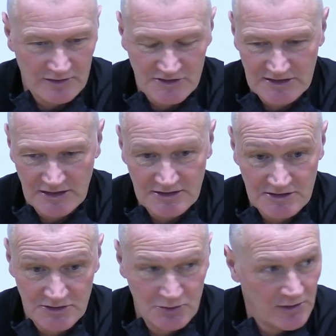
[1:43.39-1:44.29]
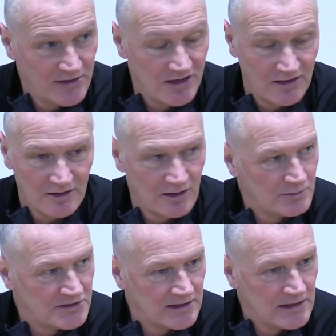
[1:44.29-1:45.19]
I've seen it linked to 2 or 3 other clubs.